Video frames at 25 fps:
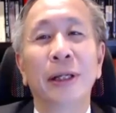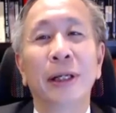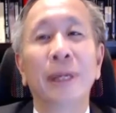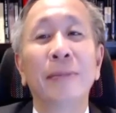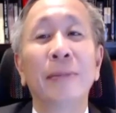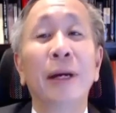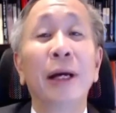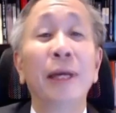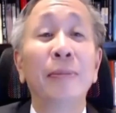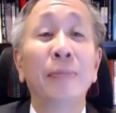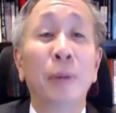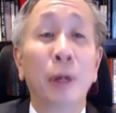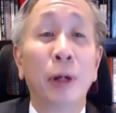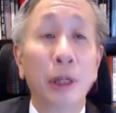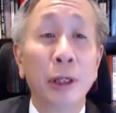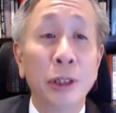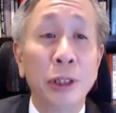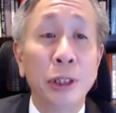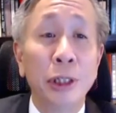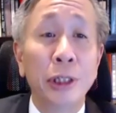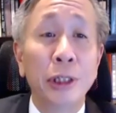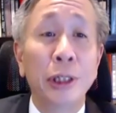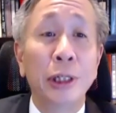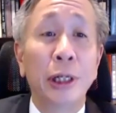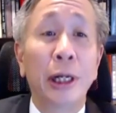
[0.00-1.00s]
and my
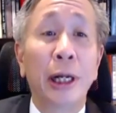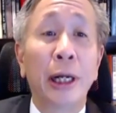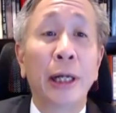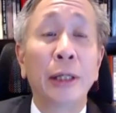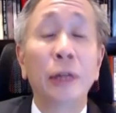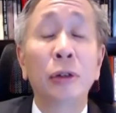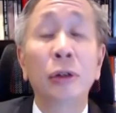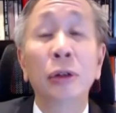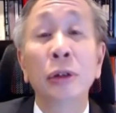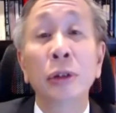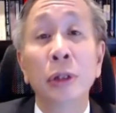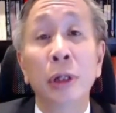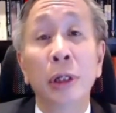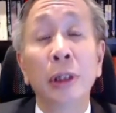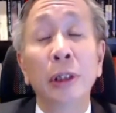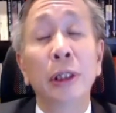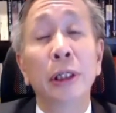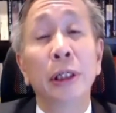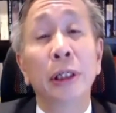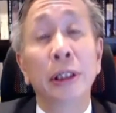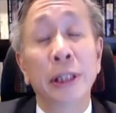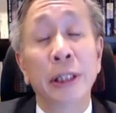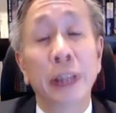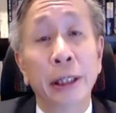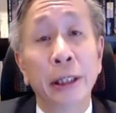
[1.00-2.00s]
apologies that I could
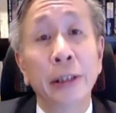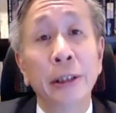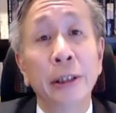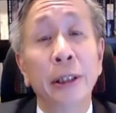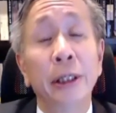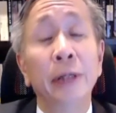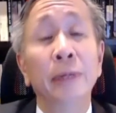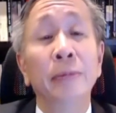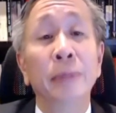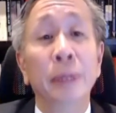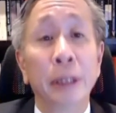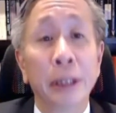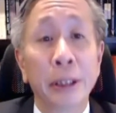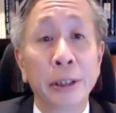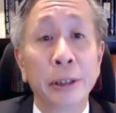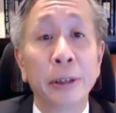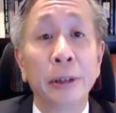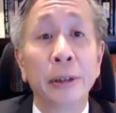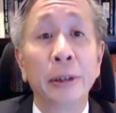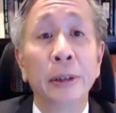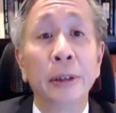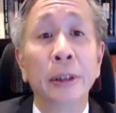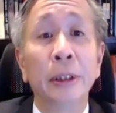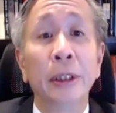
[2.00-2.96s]
not attend in person.